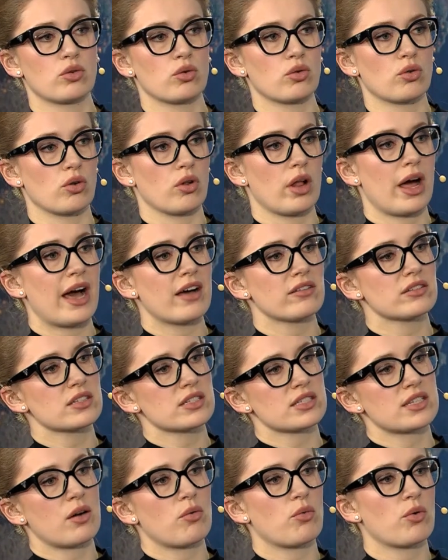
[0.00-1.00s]
Google? How
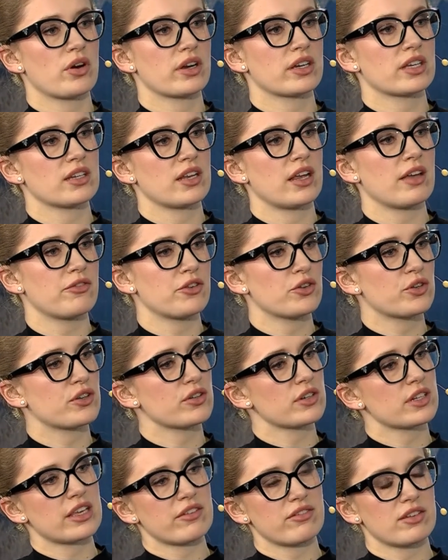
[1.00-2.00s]
does that work? If you
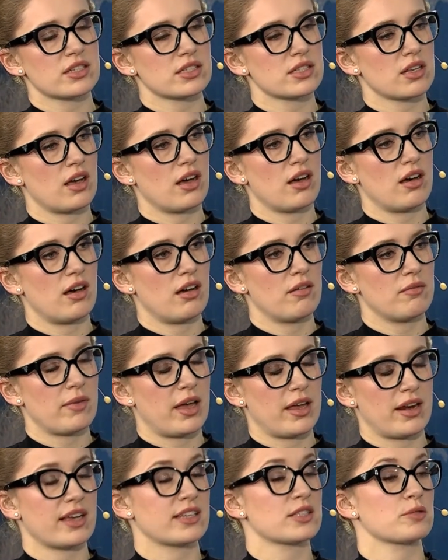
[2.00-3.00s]
could give us
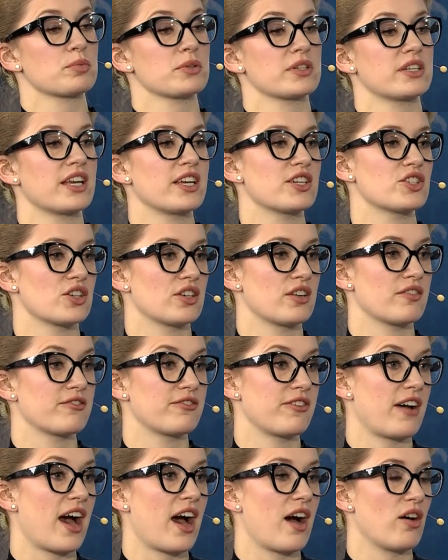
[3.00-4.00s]
an explanation
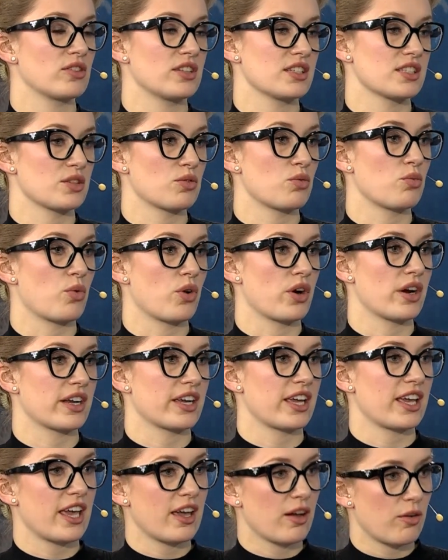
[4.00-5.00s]
of how does it
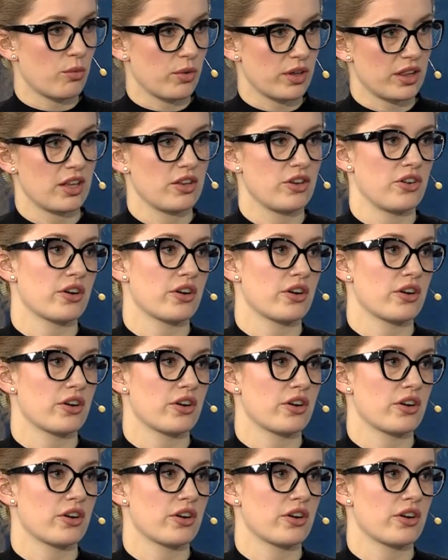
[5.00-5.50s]
work within